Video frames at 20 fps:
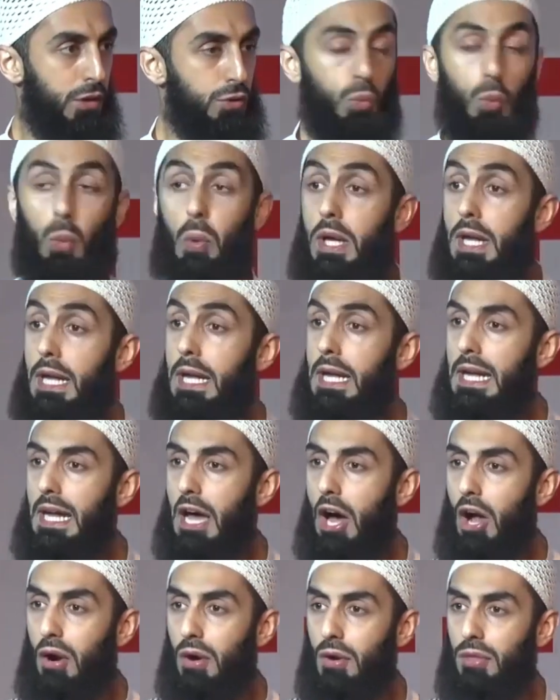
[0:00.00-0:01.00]
We
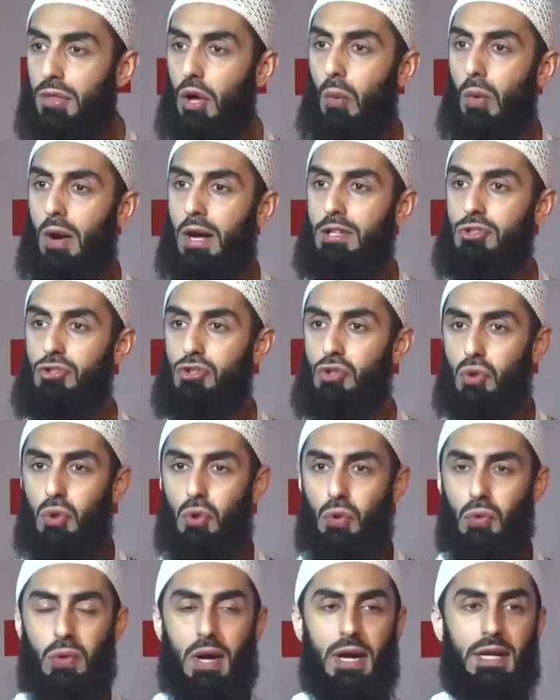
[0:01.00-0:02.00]
are the ones
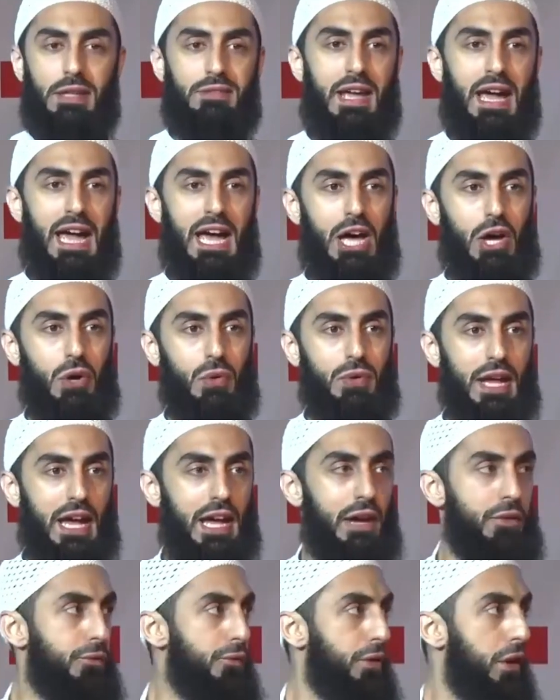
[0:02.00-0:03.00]
who write down
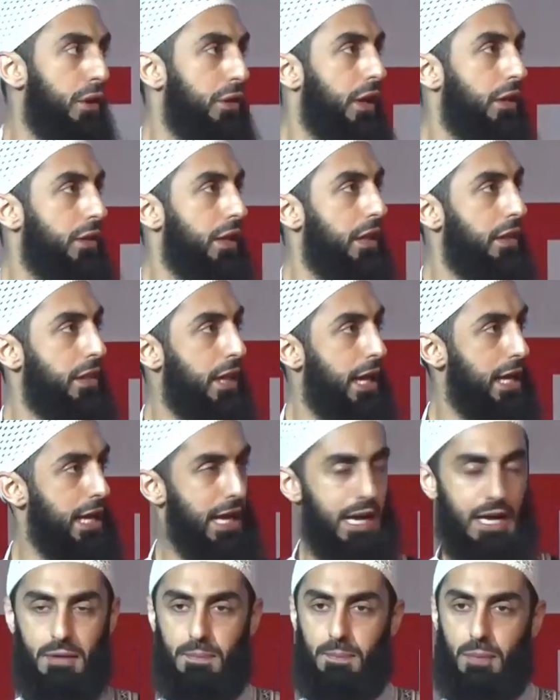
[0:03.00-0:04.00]
everything that they
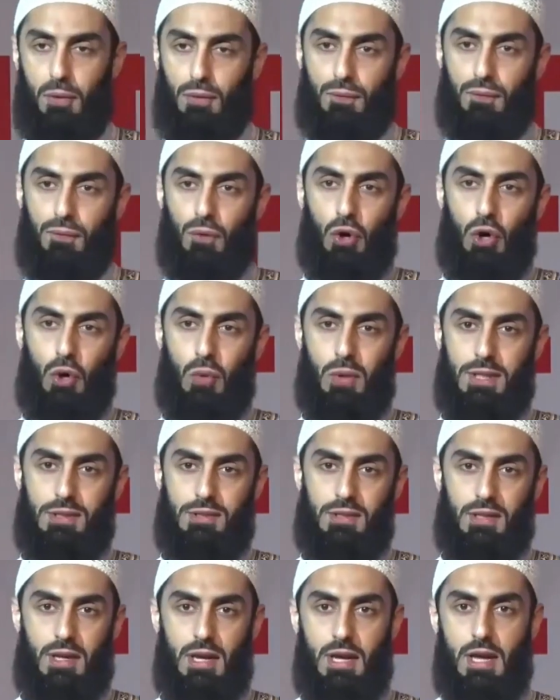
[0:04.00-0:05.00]
had put forward
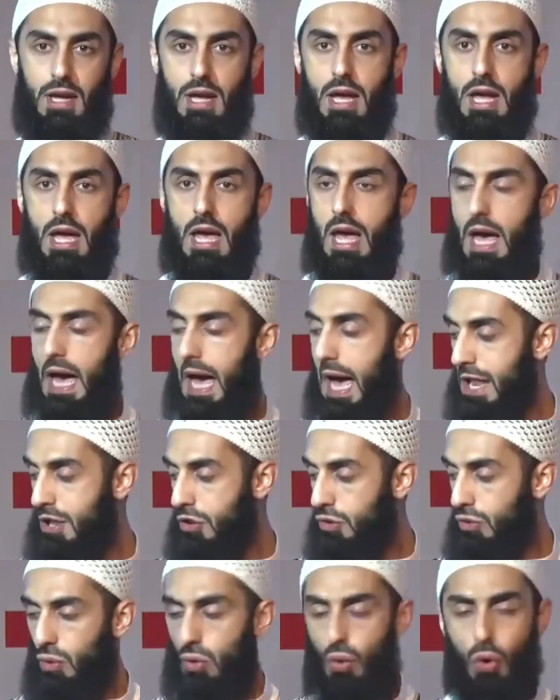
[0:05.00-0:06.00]

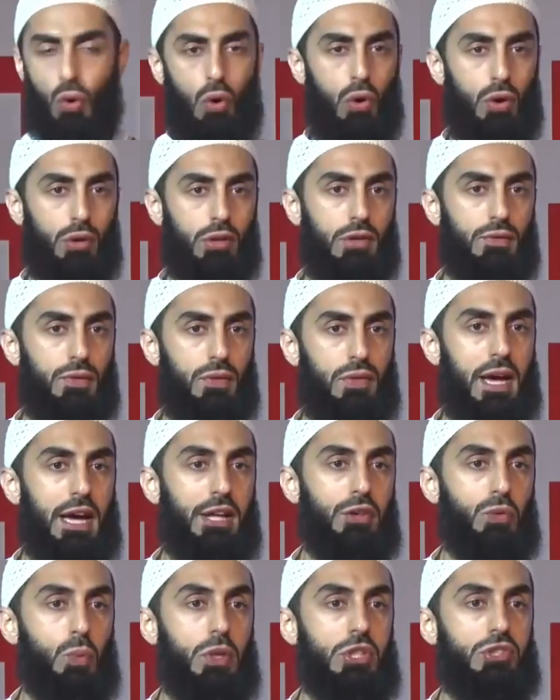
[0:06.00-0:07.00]
and all of
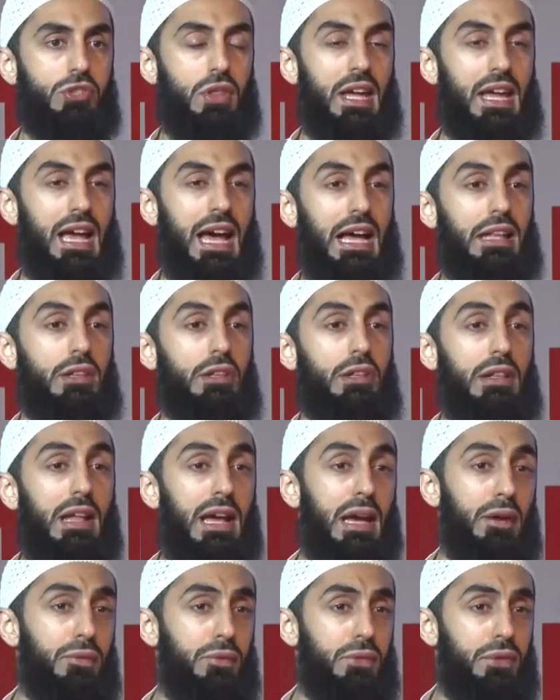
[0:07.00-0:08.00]
that which they had
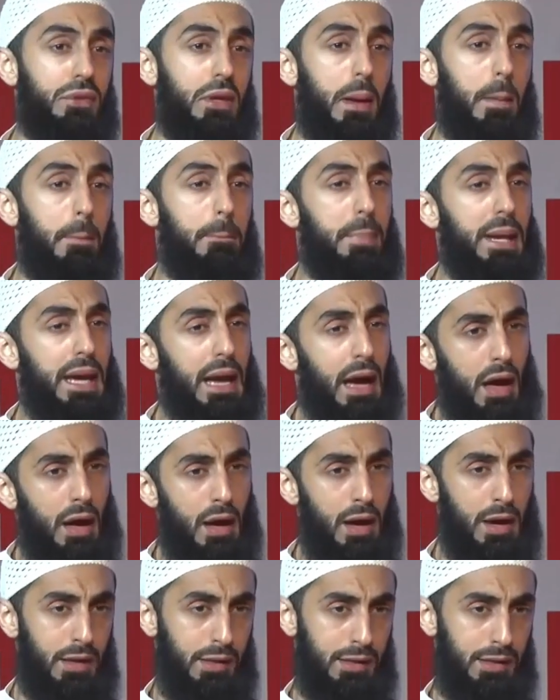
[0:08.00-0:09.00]
left
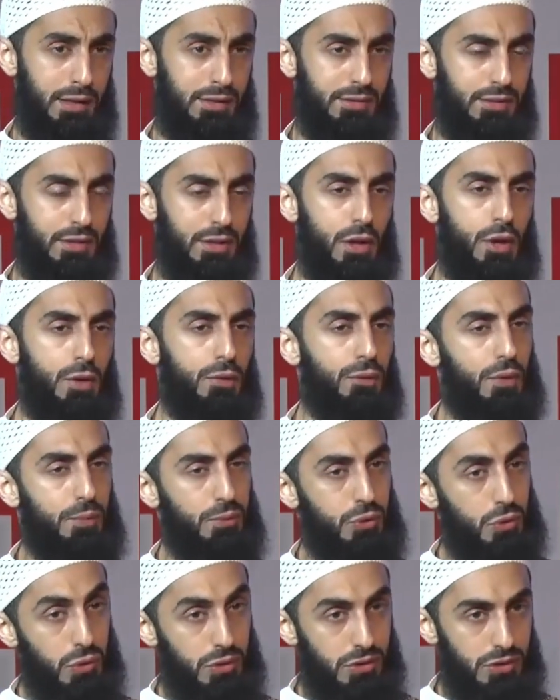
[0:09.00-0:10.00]
behind
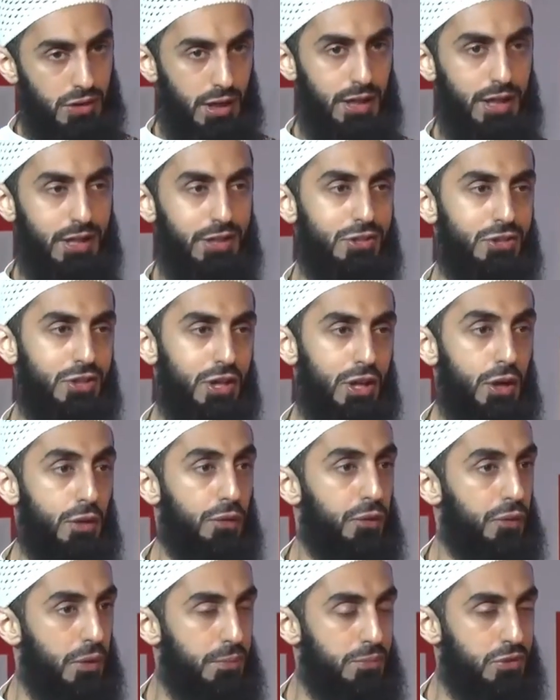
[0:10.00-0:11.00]
from good deeds,
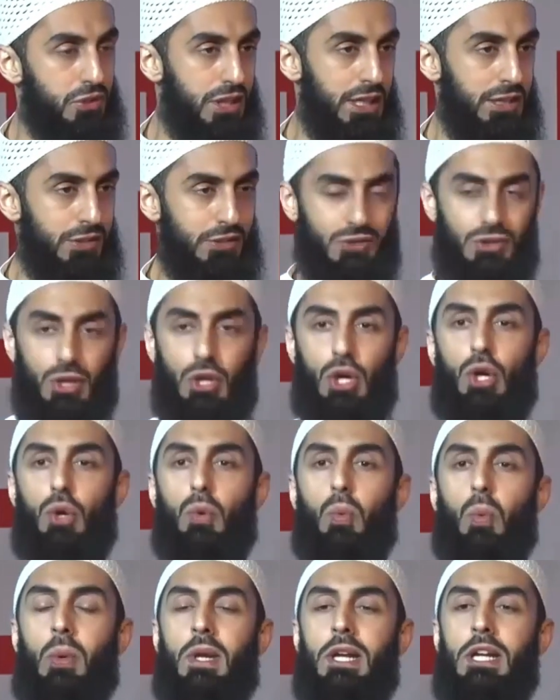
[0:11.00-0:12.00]
from sins.
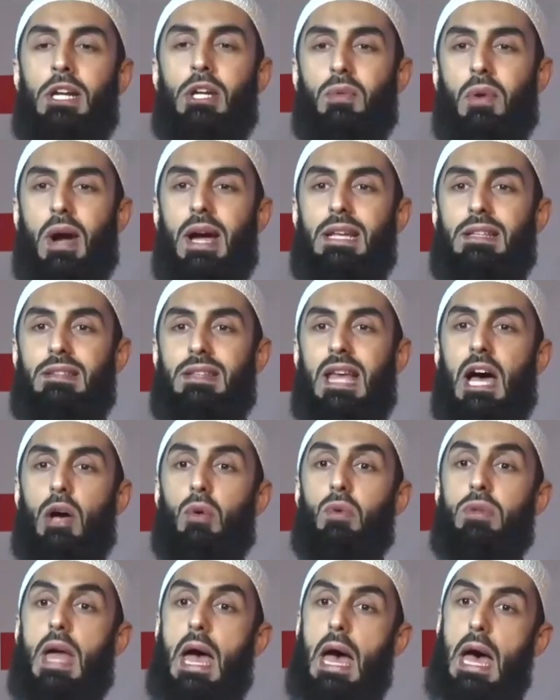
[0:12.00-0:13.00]
We write
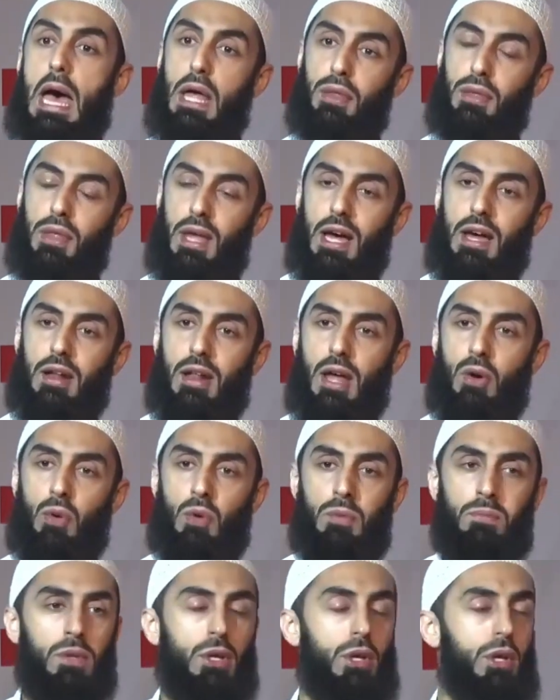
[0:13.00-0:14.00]
down
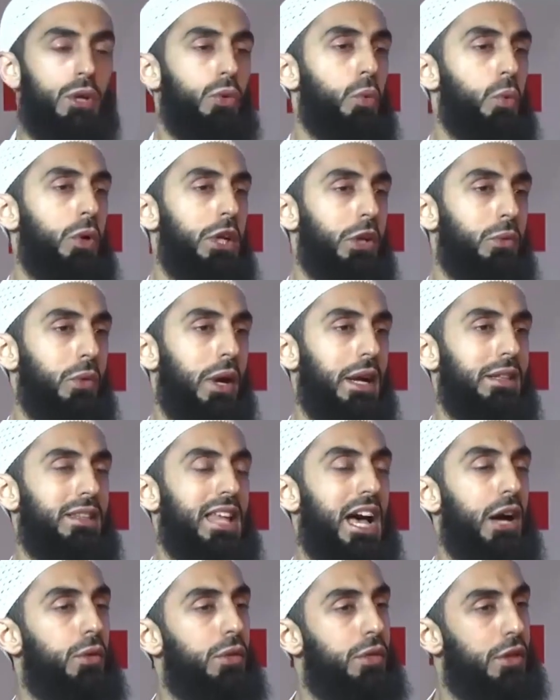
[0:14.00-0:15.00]
atharahum, we write
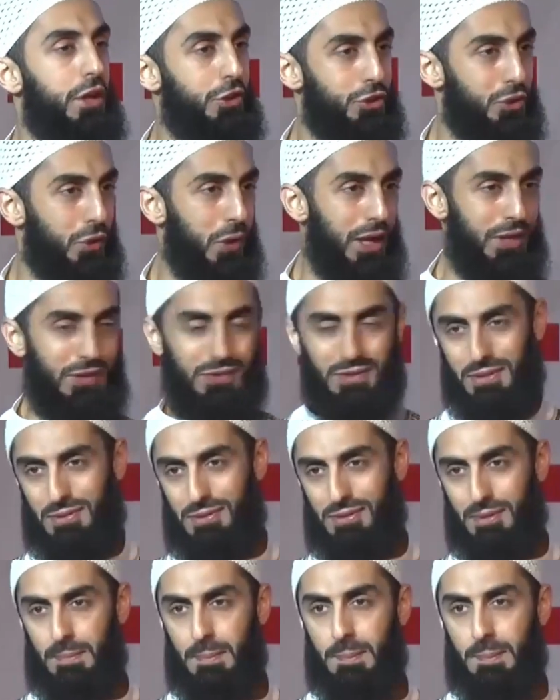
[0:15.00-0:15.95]
down their traces.